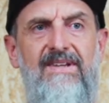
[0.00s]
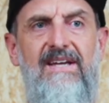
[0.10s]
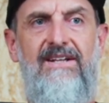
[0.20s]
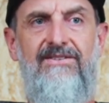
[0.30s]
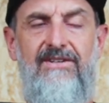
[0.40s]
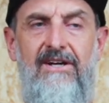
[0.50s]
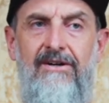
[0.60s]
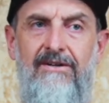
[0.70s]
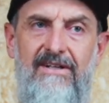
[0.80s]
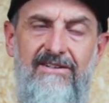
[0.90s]
And
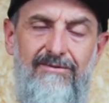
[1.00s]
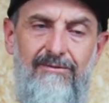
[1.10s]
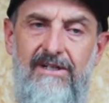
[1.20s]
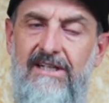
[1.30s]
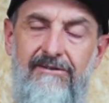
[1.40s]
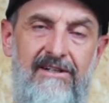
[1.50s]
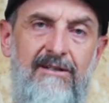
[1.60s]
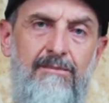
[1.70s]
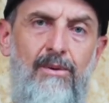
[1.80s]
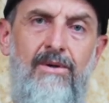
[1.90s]
so it's really,
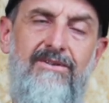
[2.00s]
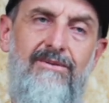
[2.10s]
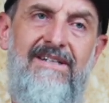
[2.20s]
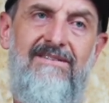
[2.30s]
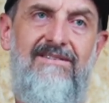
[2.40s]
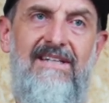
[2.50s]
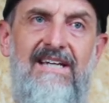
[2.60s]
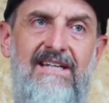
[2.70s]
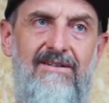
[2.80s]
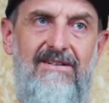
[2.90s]
really important to
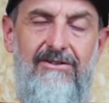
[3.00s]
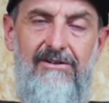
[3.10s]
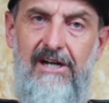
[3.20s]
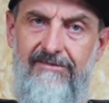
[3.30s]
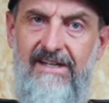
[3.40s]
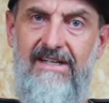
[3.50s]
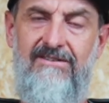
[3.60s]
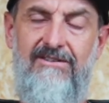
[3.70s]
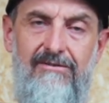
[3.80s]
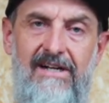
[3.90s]
understand your
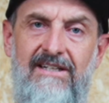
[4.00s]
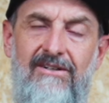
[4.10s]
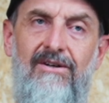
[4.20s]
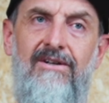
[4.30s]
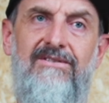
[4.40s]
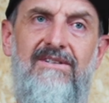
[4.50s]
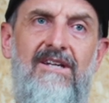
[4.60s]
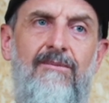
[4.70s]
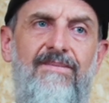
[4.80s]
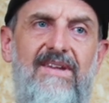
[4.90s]
overheads and your running costs.
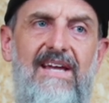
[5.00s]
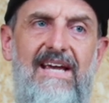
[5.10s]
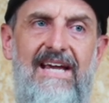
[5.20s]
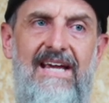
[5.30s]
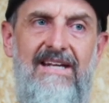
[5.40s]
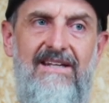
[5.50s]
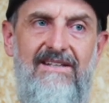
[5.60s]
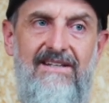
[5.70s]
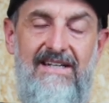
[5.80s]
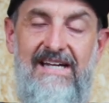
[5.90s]
And
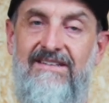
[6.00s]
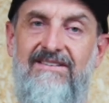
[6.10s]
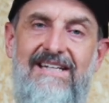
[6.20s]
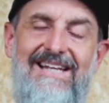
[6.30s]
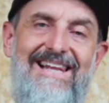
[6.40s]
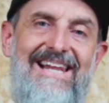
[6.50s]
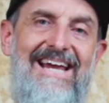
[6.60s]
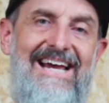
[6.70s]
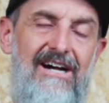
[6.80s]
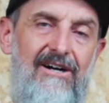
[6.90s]
you can actually
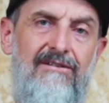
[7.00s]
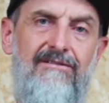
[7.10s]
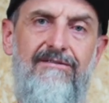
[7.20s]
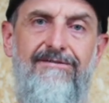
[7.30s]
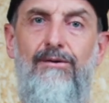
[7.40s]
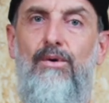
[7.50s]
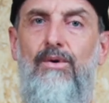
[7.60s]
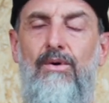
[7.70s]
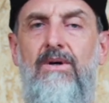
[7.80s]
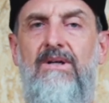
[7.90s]
allow
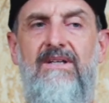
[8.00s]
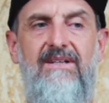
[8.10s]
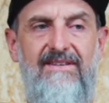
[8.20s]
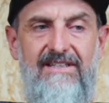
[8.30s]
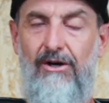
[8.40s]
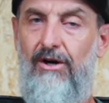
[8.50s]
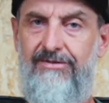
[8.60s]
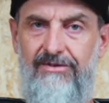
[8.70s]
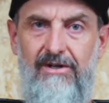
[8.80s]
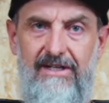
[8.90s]
for the
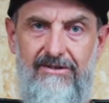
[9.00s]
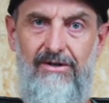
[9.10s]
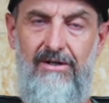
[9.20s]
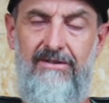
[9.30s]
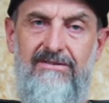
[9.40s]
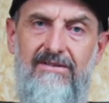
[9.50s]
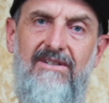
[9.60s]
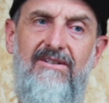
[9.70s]
offsite cost